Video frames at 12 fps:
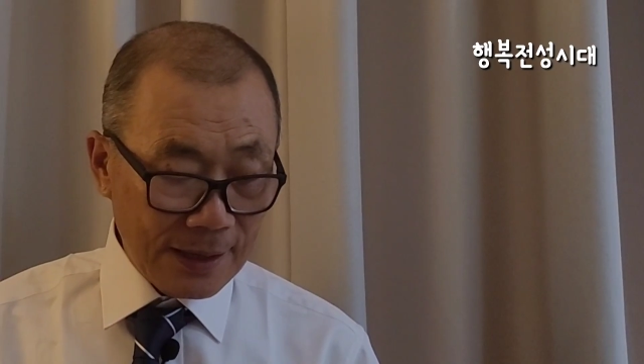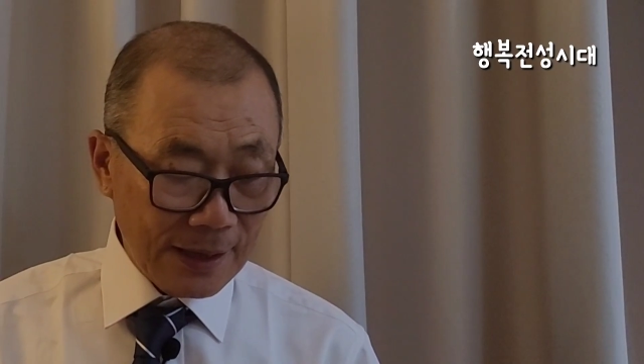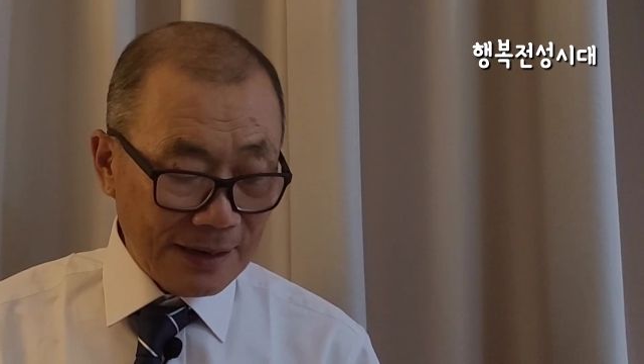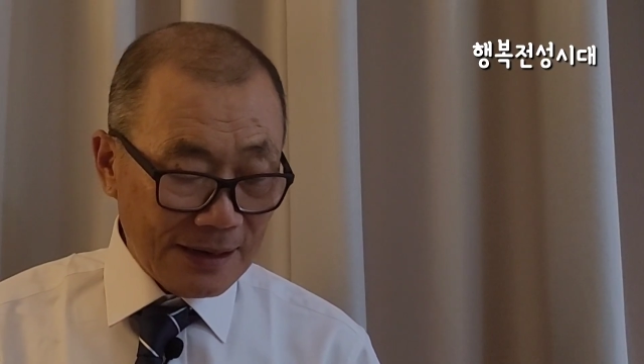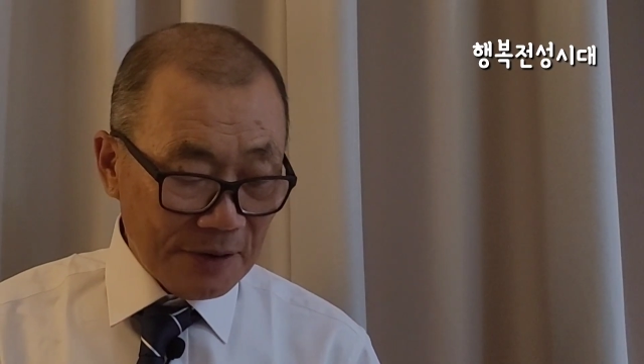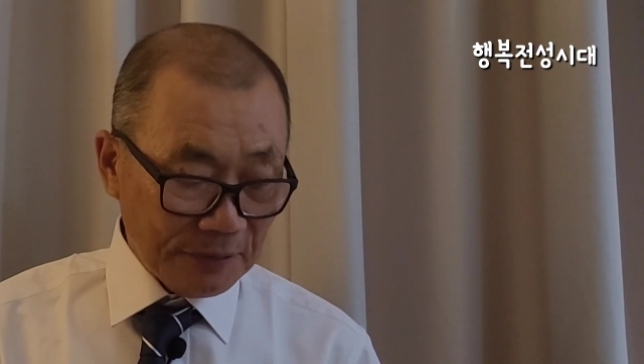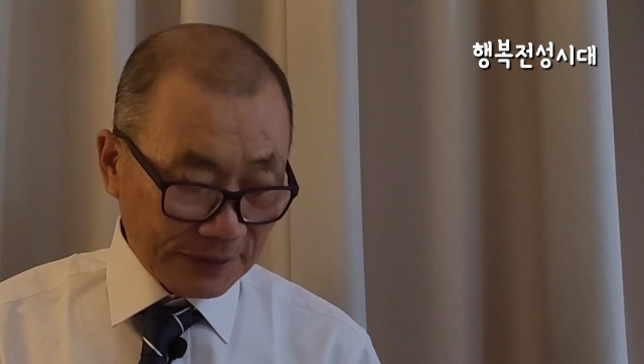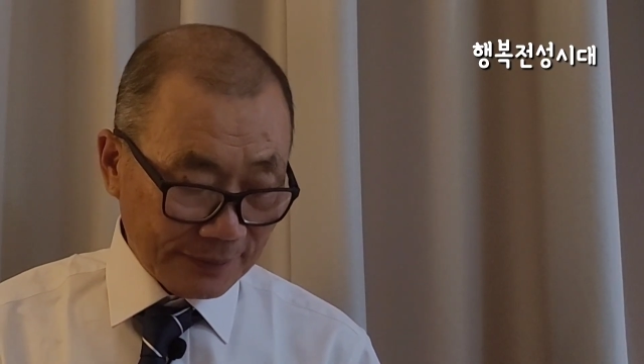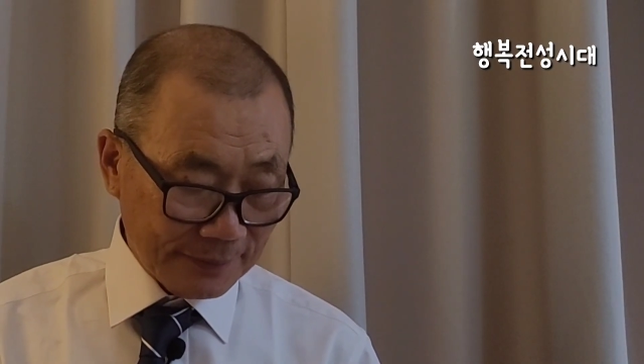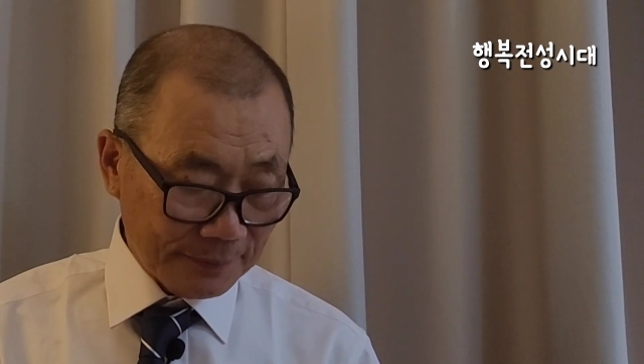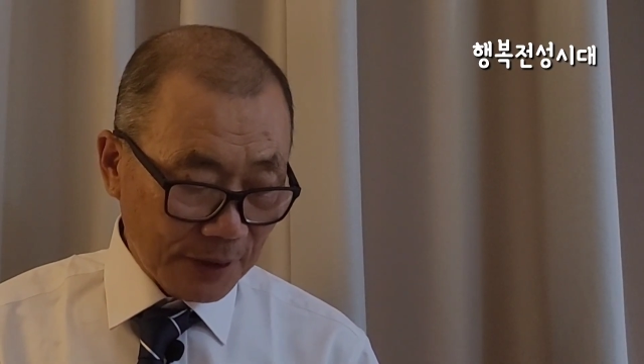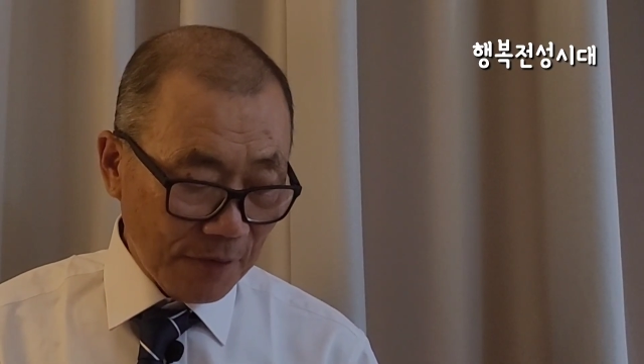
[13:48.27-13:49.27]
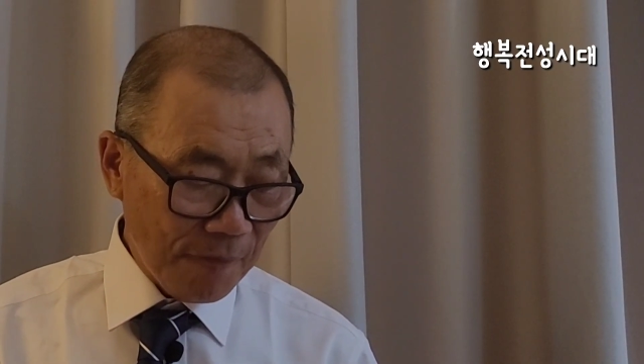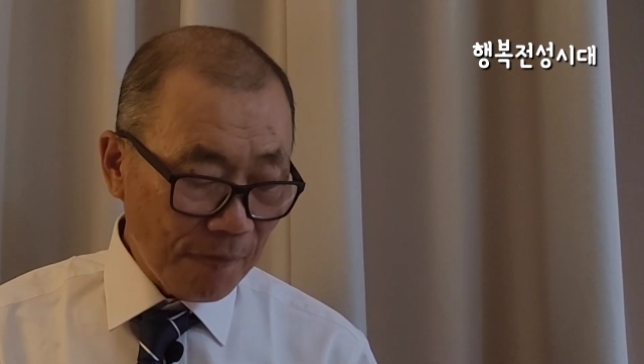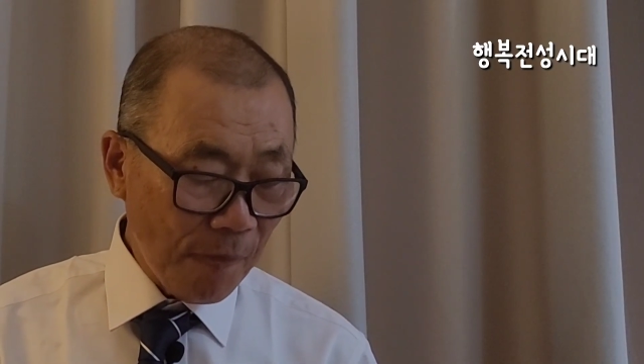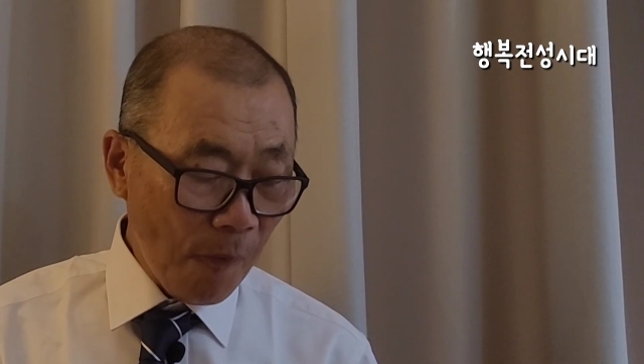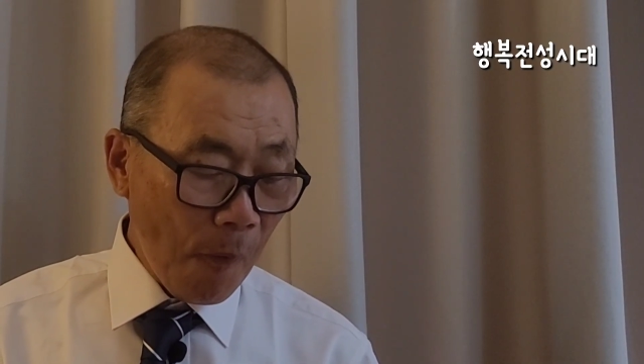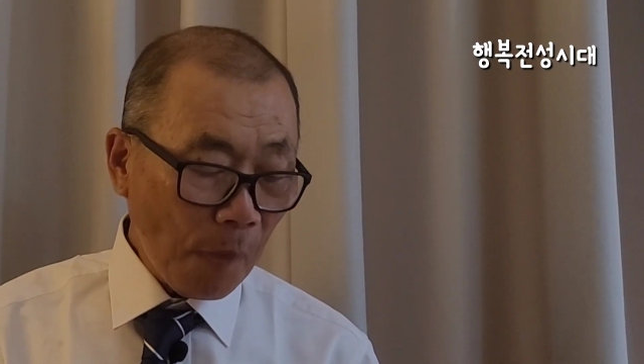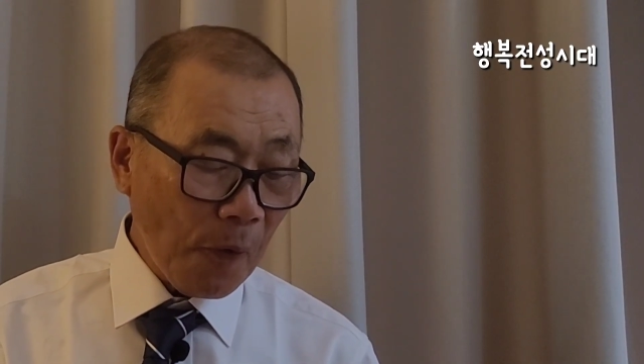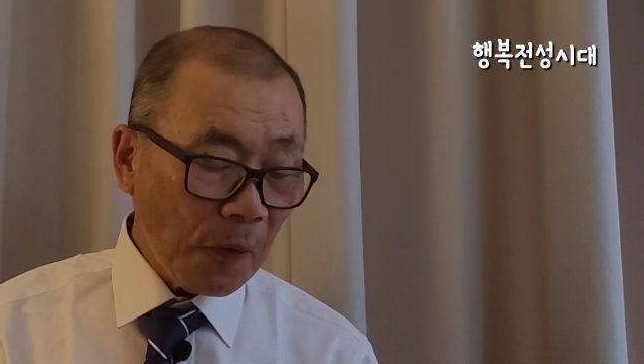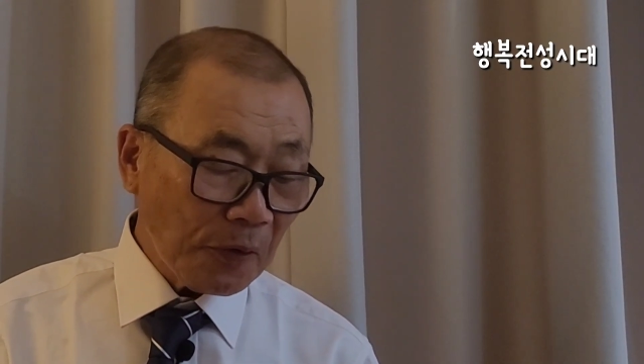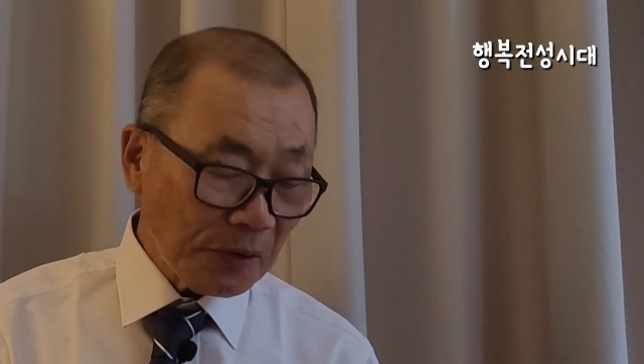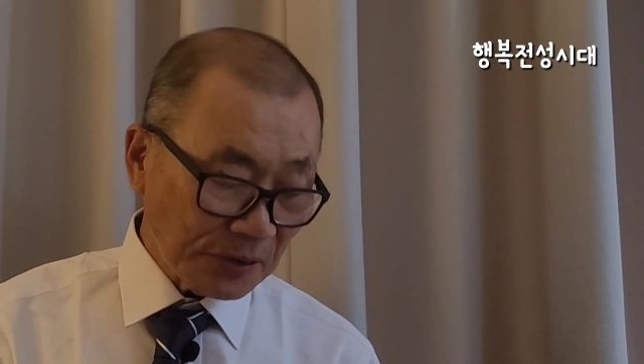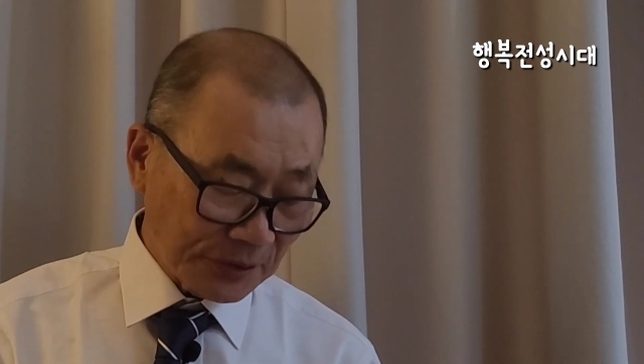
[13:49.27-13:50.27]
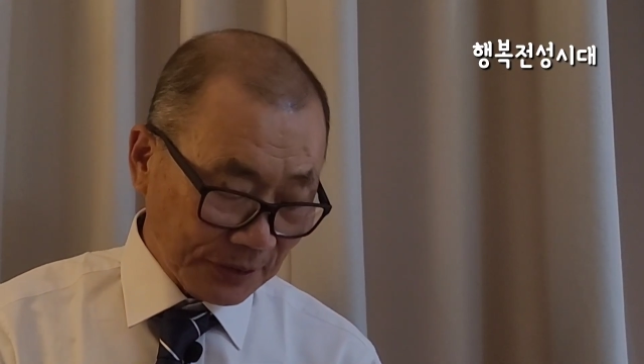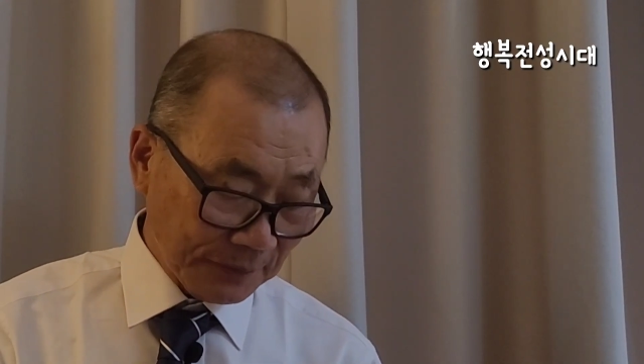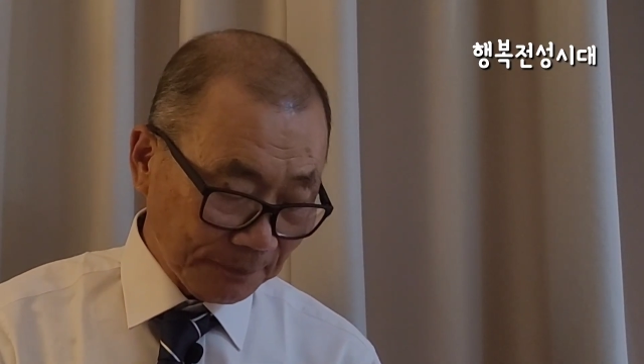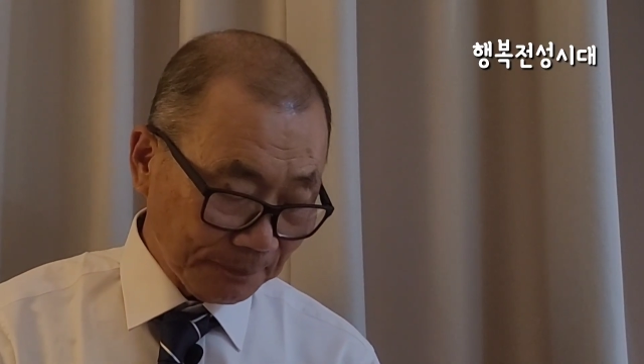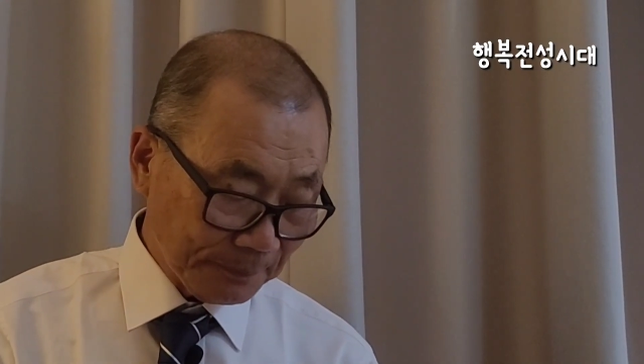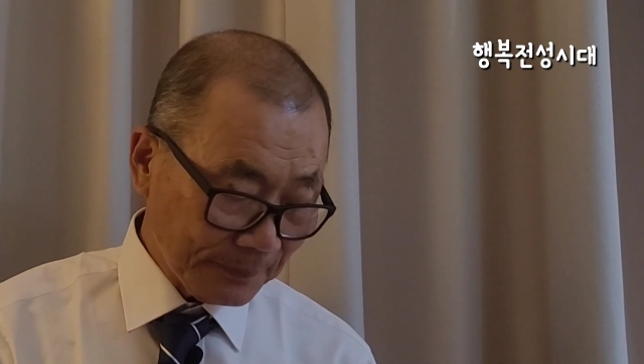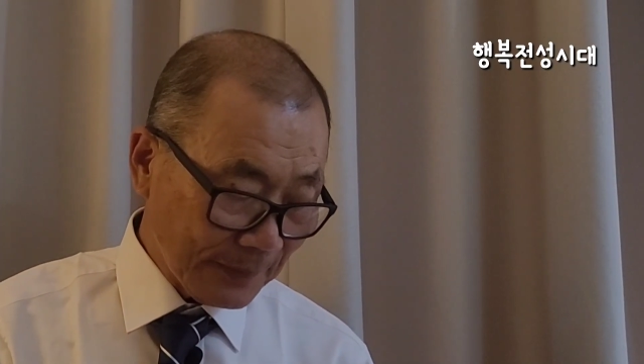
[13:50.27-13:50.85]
lyrics. For conclusion,